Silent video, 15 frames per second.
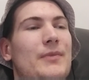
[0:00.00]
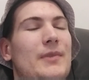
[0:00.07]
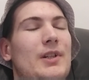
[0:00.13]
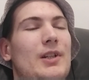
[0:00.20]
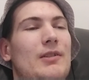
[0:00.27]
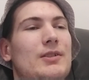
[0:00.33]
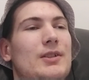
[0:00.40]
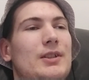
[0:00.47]

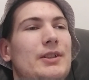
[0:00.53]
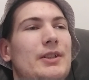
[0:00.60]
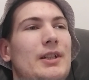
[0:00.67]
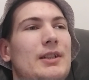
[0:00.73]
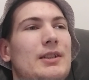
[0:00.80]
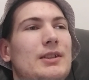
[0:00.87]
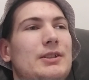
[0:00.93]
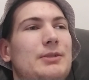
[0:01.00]
And after
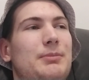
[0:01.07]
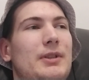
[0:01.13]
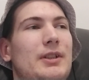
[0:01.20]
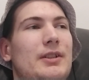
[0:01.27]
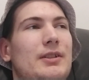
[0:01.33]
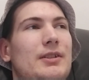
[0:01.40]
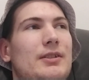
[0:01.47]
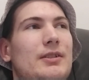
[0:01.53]
that, I
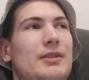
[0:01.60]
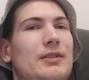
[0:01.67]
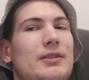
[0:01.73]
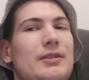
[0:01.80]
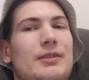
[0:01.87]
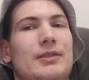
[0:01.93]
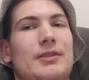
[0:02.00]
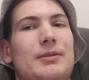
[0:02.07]
spent
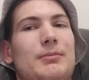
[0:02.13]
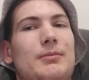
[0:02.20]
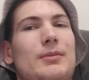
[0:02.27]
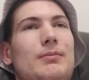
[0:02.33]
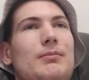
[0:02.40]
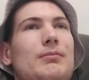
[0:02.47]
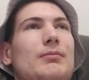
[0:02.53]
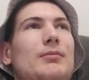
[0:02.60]

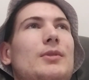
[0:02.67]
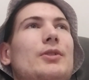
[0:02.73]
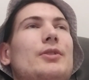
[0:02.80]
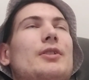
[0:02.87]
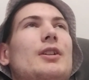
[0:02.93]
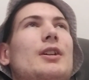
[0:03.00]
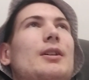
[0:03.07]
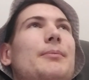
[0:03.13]
some more
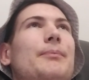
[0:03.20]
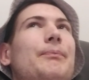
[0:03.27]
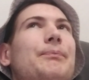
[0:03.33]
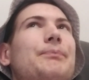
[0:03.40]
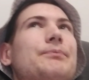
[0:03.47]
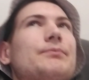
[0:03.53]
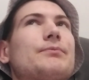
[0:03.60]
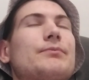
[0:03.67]
time.
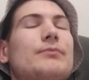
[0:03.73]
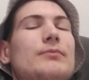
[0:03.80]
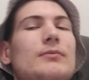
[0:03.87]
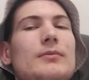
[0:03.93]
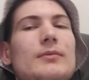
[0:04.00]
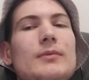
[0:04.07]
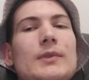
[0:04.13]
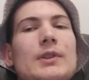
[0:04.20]

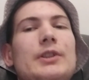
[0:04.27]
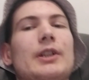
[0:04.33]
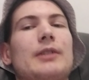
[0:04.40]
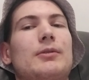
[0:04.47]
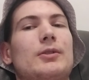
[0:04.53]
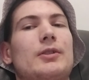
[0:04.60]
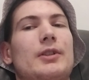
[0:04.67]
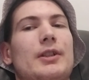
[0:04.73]
They
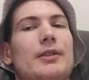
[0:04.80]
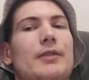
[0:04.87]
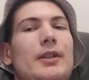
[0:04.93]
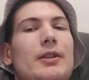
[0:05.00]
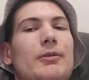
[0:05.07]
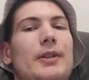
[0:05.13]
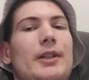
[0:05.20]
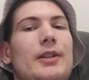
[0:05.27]
wouldn't even
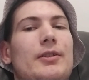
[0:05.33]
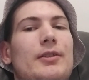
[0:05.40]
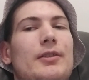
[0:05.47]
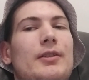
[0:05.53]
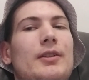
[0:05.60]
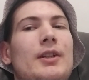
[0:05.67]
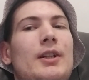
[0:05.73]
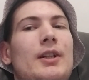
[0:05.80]
agree
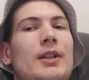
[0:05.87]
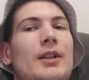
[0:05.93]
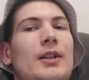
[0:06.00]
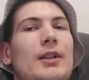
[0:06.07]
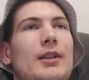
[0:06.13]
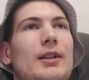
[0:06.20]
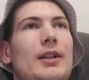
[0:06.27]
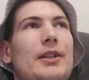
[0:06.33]
on
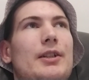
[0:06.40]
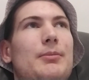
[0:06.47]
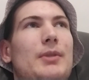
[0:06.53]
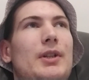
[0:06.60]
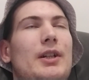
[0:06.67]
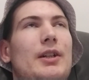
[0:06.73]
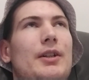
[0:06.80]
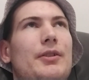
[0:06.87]
letting
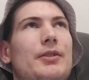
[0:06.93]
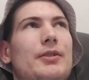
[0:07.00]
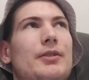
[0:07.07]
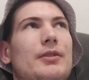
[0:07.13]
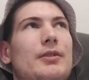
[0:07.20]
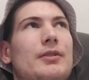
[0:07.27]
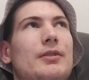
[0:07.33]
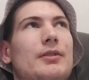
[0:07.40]
me out
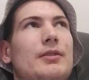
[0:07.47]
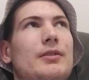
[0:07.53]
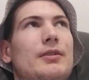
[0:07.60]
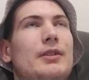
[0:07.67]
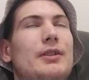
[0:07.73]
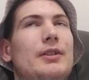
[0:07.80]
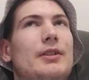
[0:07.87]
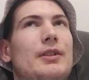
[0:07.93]

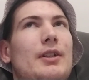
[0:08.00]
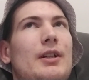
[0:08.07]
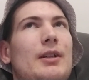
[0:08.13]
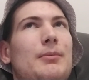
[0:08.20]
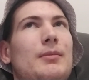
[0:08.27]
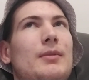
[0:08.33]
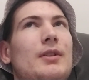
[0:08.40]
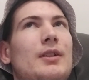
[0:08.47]
in
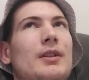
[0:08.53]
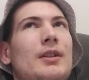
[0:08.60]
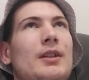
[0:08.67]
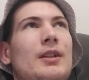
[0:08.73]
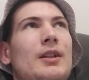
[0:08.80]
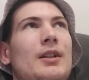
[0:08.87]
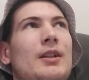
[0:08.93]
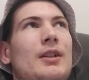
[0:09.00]
time.
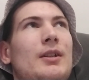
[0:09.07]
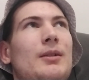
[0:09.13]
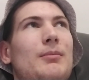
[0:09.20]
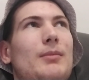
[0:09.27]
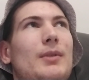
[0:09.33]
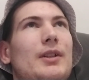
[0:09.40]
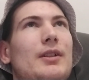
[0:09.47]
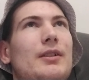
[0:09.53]

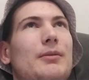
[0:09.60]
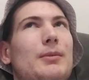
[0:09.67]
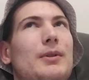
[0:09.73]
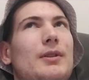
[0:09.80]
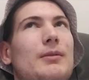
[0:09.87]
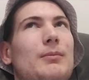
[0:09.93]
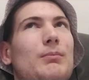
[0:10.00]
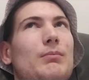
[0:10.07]
But
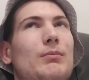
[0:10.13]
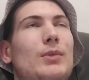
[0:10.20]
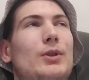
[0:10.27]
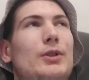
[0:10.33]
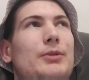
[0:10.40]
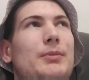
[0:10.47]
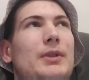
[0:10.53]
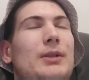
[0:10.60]

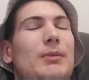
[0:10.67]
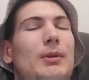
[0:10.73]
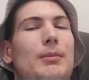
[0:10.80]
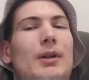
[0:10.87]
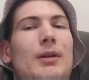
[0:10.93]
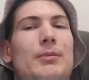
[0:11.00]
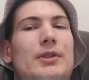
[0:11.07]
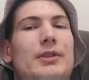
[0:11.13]
both me and my
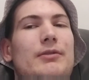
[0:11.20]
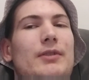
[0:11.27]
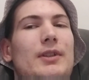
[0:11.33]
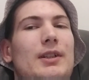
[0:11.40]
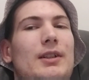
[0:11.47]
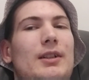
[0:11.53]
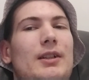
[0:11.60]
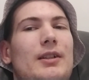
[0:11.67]
mom just
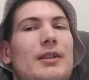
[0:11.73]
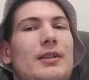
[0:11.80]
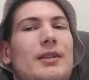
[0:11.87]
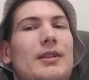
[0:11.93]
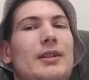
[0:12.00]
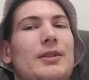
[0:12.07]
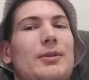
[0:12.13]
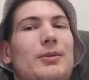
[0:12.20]
felt like
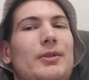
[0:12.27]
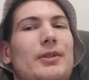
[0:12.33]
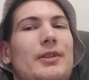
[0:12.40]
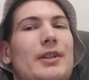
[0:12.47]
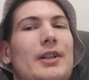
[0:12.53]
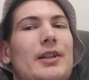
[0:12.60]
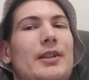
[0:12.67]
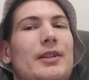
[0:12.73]
I
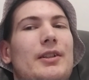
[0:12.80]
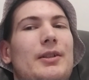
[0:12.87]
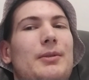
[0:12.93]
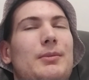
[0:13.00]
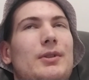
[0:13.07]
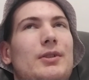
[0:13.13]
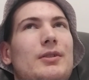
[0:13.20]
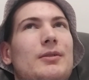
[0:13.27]
couldn't take it
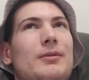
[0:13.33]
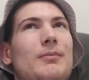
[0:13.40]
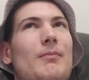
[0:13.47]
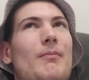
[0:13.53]
anymore.